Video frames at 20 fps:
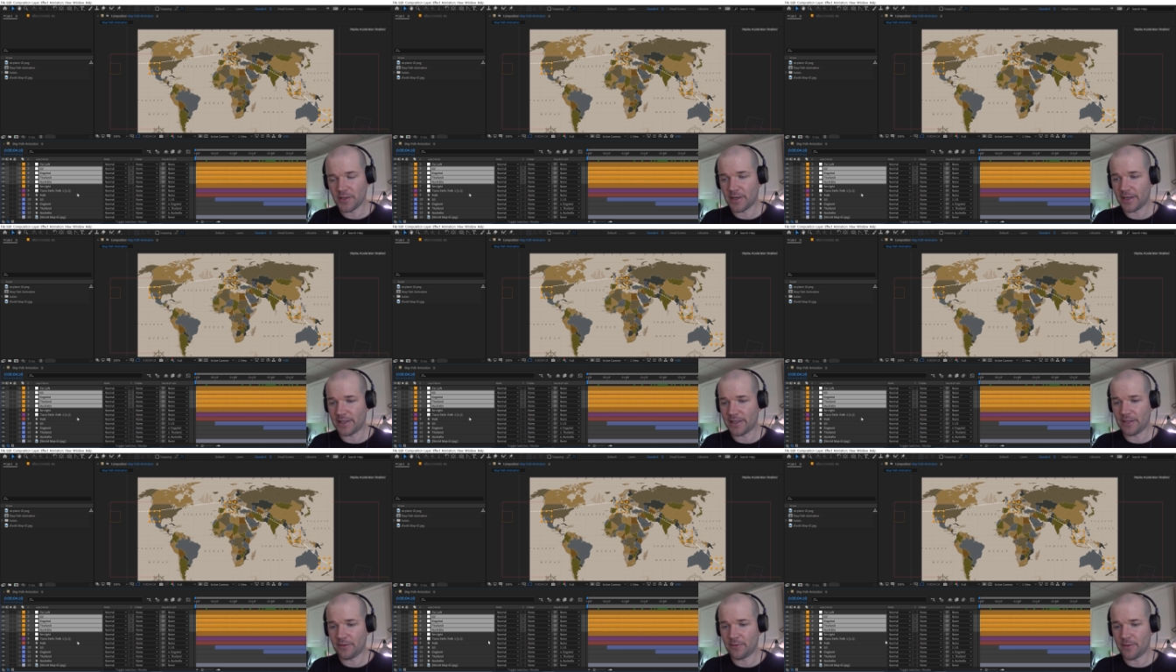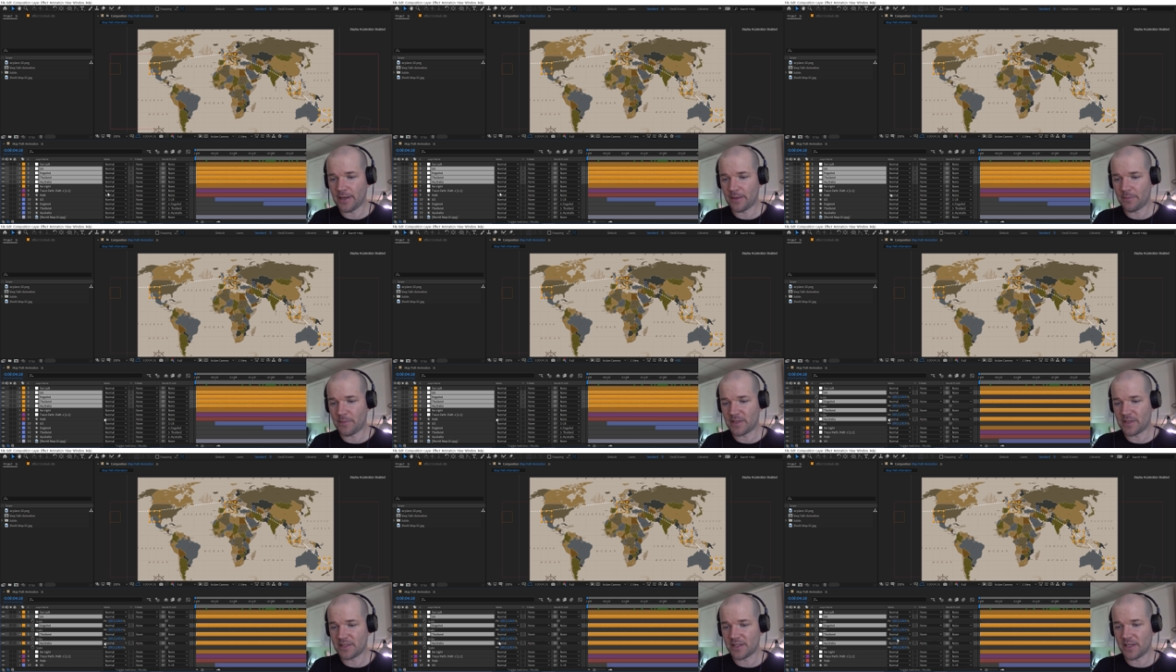I can grab
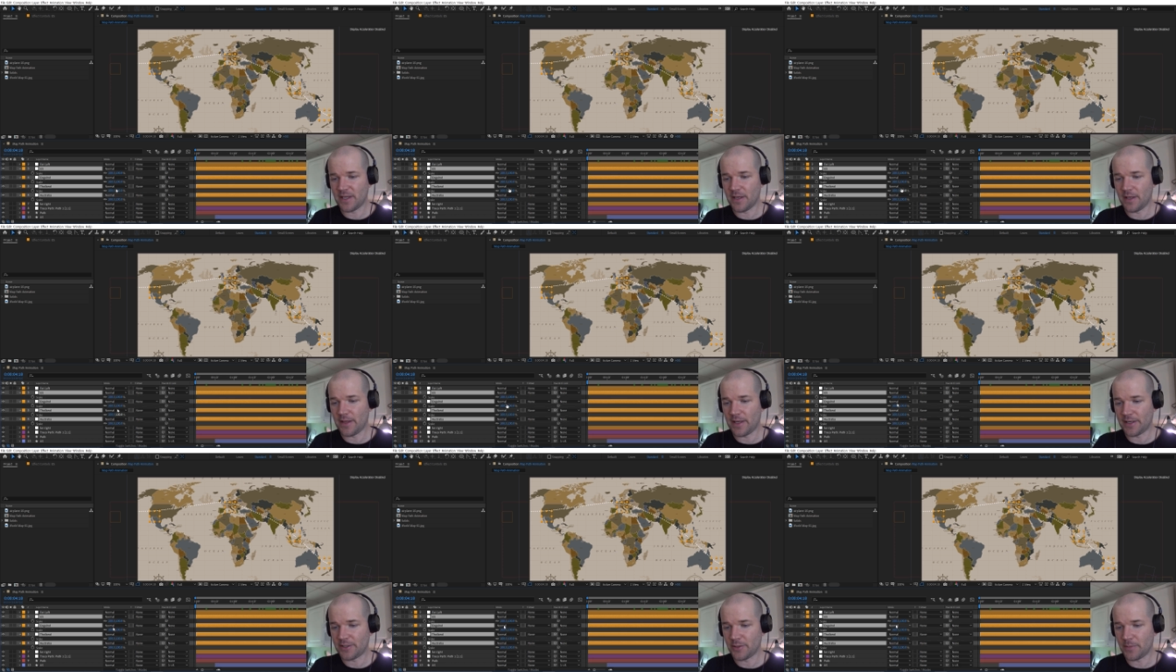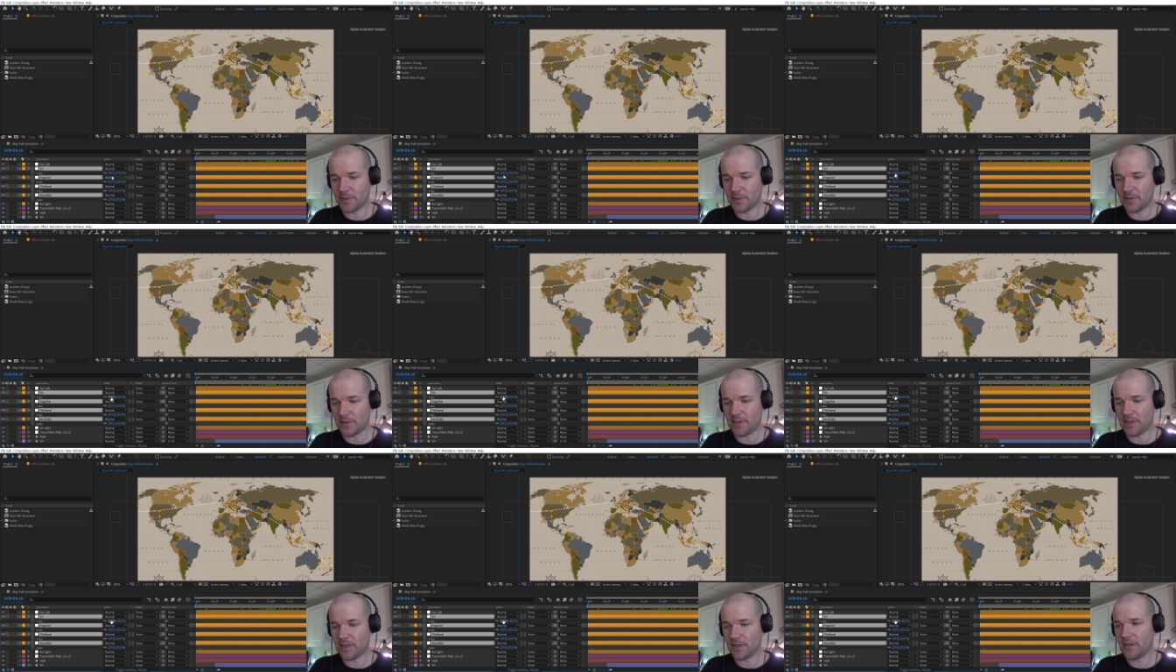the scale attribute
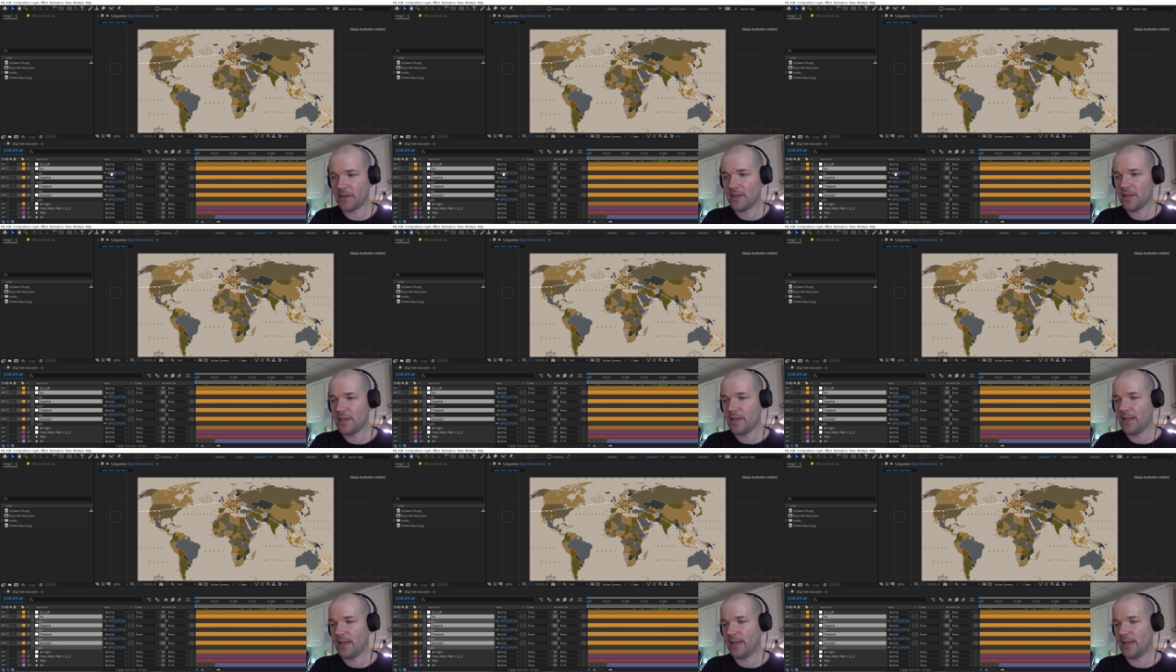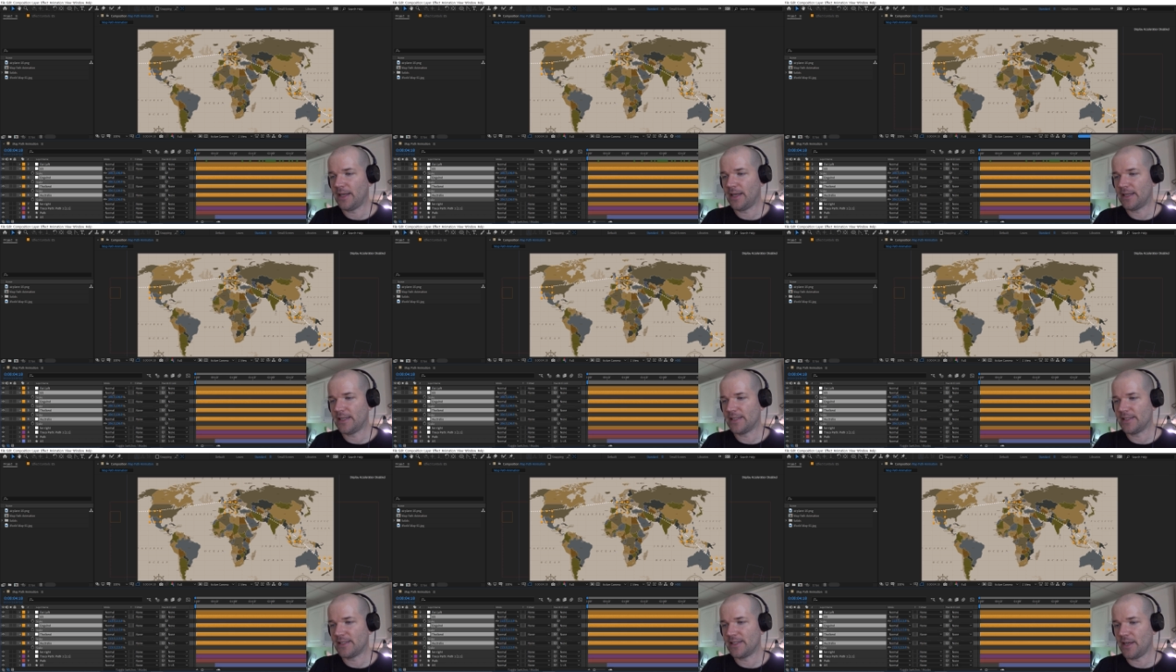here and I
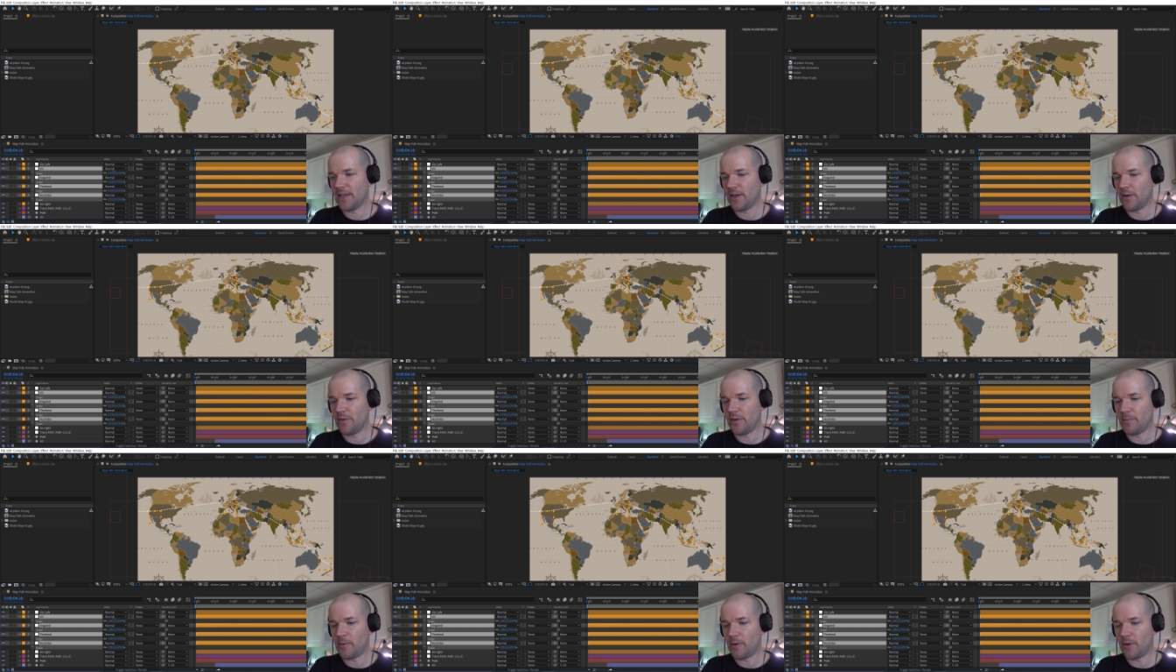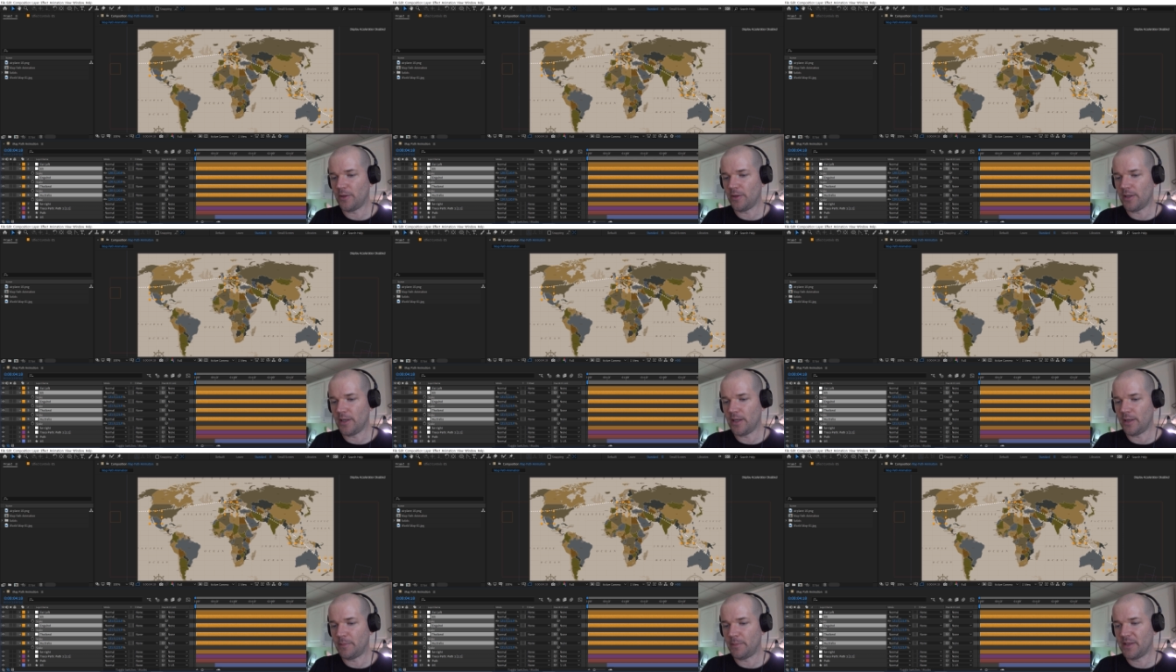can scale them all
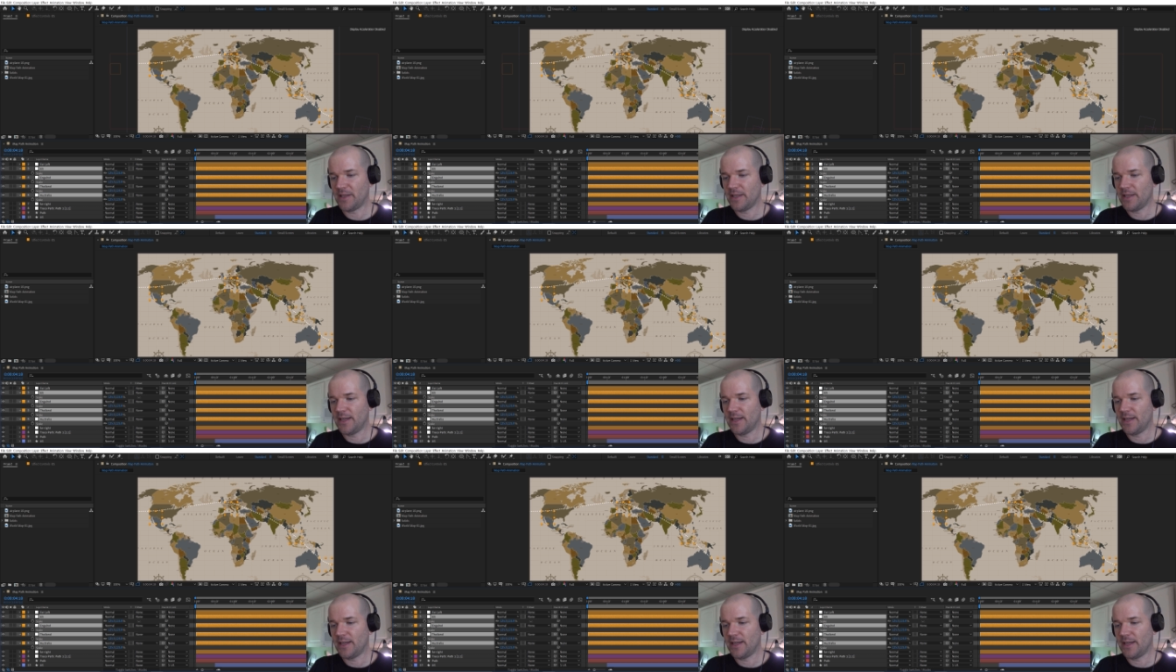up.